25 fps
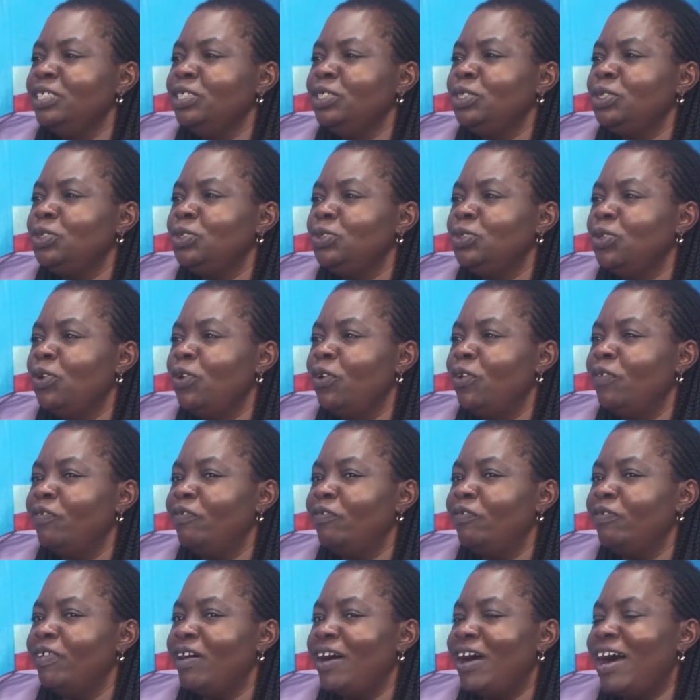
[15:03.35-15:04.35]
issue
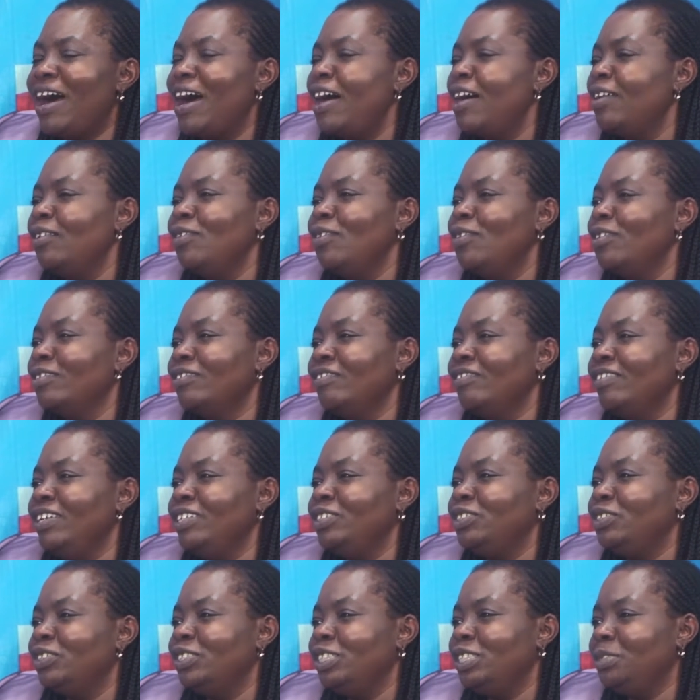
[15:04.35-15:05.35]
of how long the
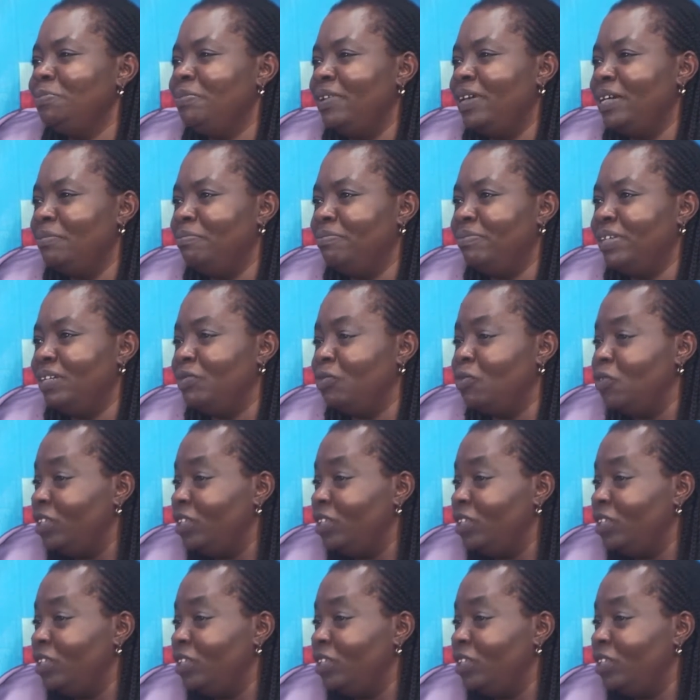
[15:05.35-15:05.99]
relationship had been.